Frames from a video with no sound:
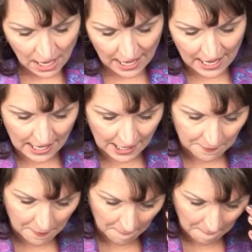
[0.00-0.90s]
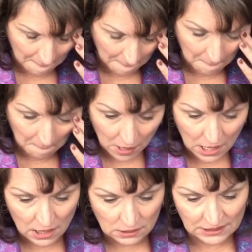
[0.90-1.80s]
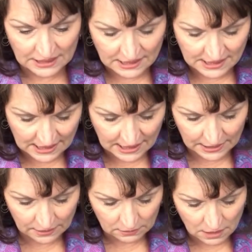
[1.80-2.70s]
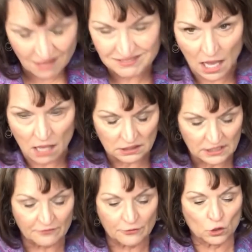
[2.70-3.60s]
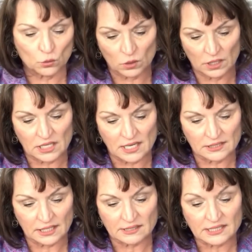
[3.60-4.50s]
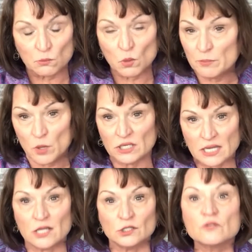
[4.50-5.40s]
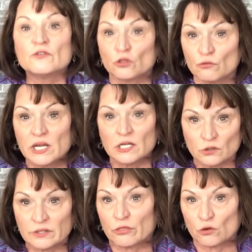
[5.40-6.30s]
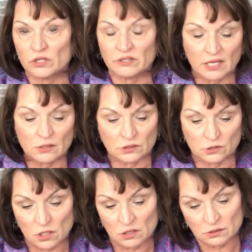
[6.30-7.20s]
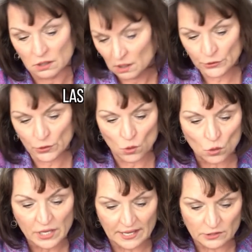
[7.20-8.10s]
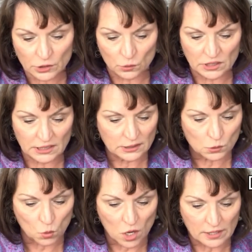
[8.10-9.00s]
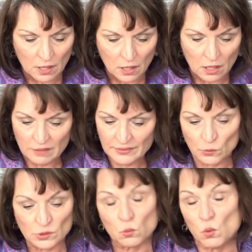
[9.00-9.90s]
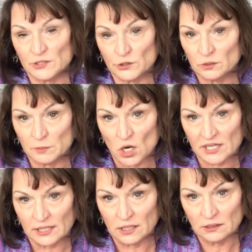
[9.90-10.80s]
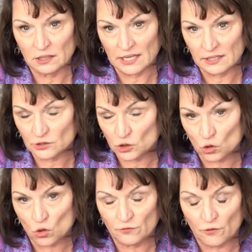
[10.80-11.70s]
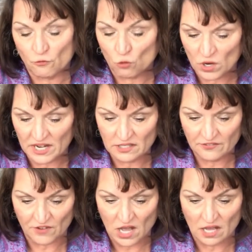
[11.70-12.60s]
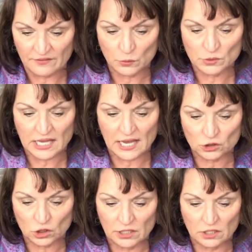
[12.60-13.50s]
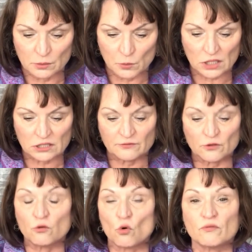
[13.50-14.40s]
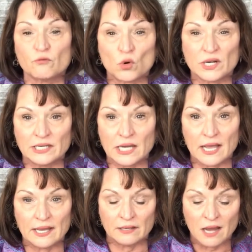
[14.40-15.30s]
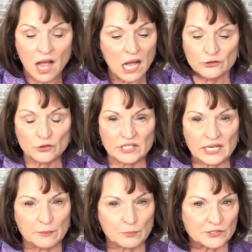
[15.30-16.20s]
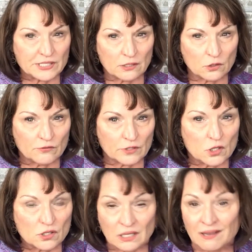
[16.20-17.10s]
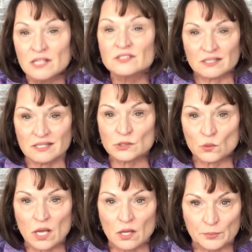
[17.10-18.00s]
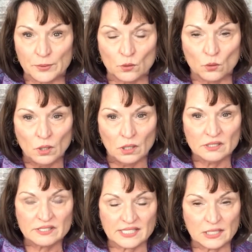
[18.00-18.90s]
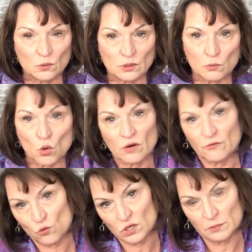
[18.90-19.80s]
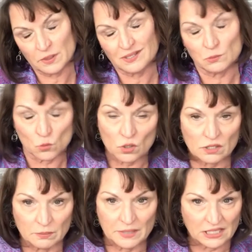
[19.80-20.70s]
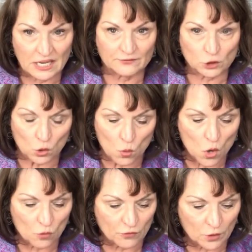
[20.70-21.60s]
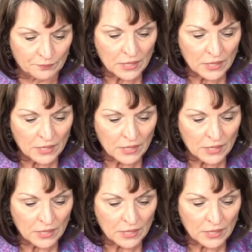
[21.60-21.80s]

And let's see. I'll, I'll give you an idea. Someone bought a house for $330,000. So, okay, so it needs work. There was one on the market and it sold for 485. It was actually on the market for 449. 108% over closing. So this will help you see the more affordable, the more you might have to go over.